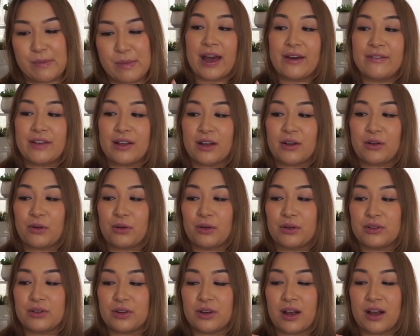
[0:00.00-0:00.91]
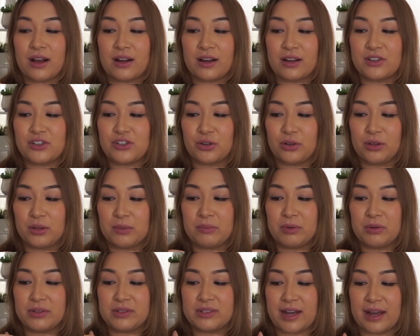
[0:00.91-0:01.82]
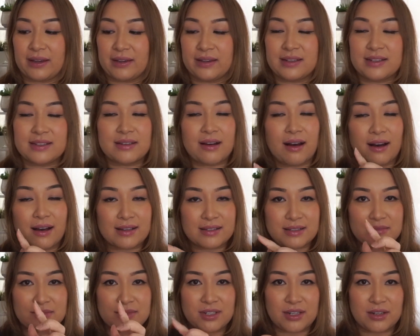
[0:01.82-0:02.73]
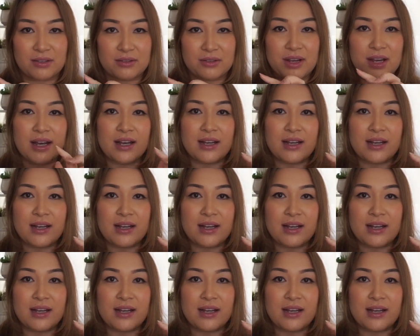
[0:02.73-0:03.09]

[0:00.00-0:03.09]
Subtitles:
Having a controllable dial is awesome too,